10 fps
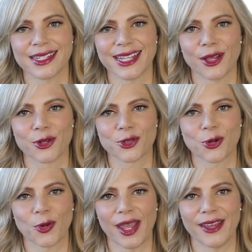sellers
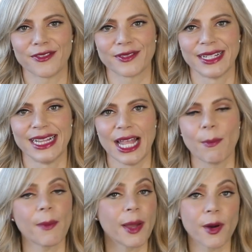crave.
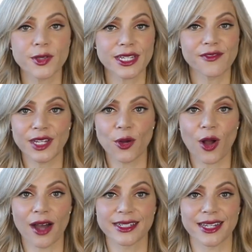But by posting video
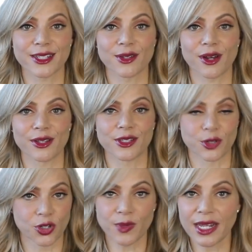content on
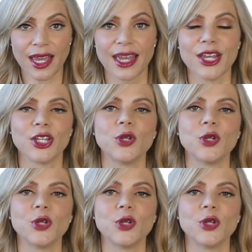social media,